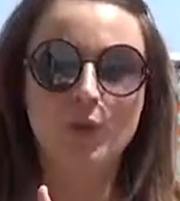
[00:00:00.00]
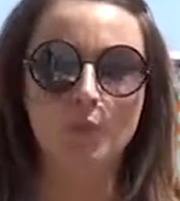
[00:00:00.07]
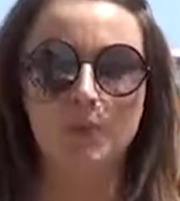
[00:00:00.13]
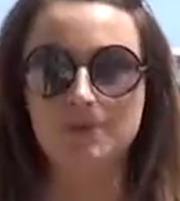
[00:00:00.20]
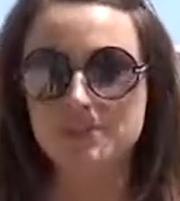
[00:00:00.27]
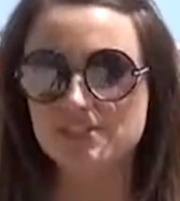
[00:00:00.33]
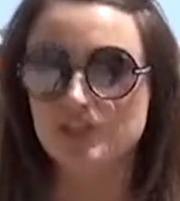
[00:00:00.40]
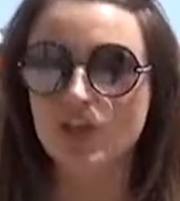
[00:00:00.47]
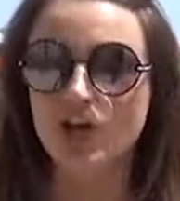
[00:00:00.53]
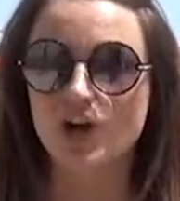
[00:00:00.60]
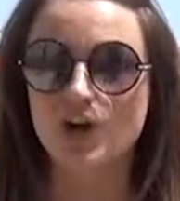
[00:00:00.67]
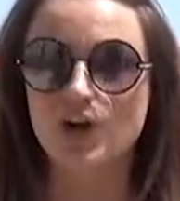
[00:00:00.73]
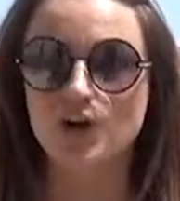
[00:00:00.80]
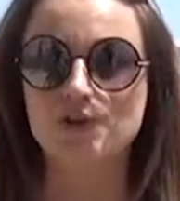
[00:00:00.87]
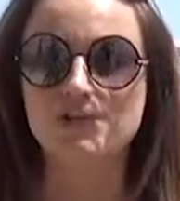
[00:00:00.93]
women's
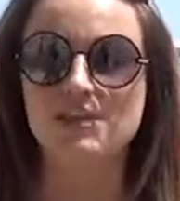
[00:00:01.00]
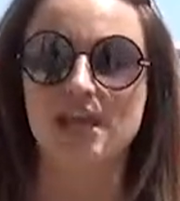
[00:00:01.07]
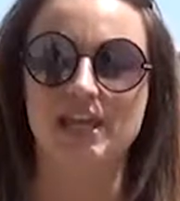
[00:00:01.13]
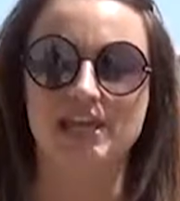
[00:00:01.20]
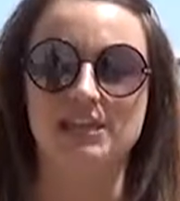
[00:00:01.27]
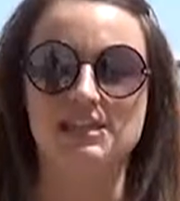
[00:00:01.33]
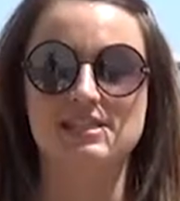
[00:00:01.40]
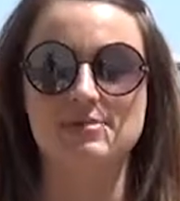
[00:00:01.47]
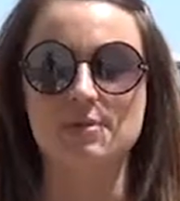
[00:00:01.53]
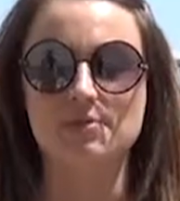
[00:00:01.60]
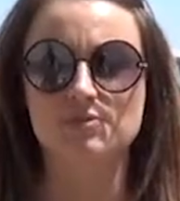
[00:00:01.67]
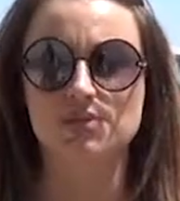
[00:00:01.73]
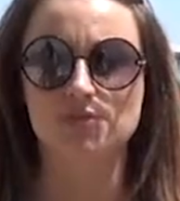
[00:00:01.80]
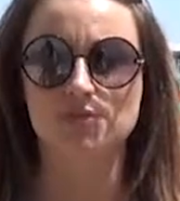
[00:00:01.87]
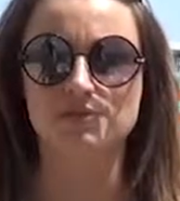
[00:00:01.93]
clothes and
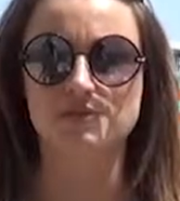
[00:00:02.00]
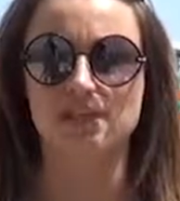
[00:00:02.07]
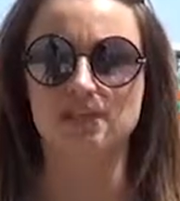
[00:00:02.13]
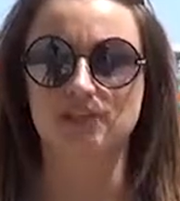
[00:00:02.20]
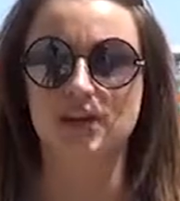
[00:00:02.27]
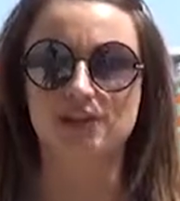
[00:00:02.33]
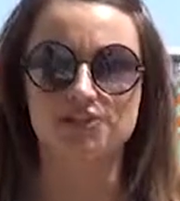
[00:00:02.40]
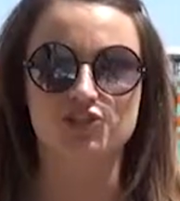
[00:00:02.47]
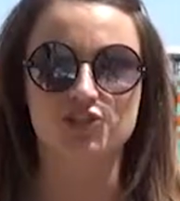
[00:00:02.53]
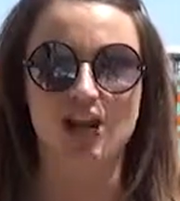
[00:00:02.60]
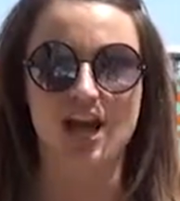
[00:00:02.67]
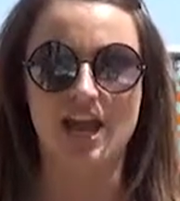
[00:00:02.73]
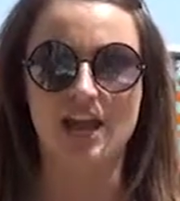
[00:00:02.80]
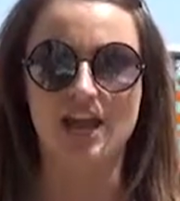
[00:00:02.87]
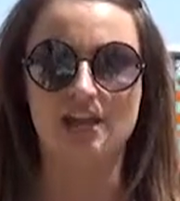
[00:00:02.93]
swimsuits and
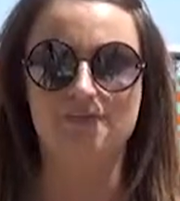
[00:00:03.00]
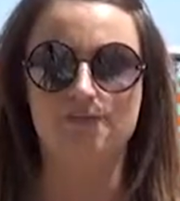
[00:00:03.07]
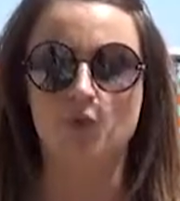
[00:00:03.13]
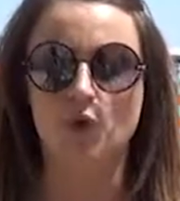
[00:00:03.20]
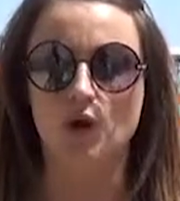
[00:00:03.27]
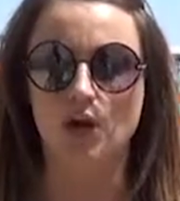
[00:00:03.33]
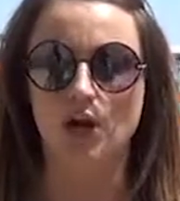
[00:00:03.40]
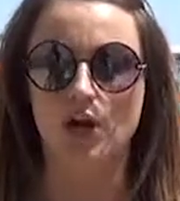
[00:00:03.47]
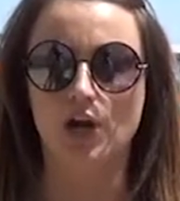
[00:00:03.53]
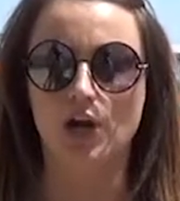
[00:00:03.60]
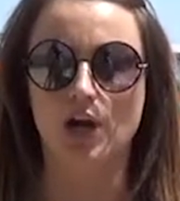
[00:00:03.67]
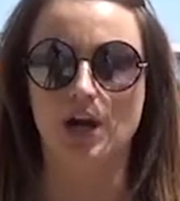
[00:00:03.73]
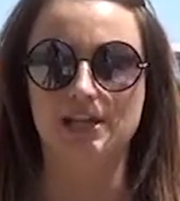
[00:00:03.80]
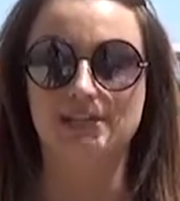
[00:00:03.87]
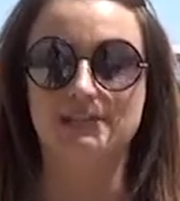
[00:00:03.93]
lingerie for
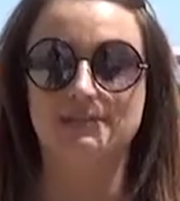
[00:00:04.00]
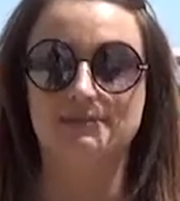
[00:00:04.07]
uh,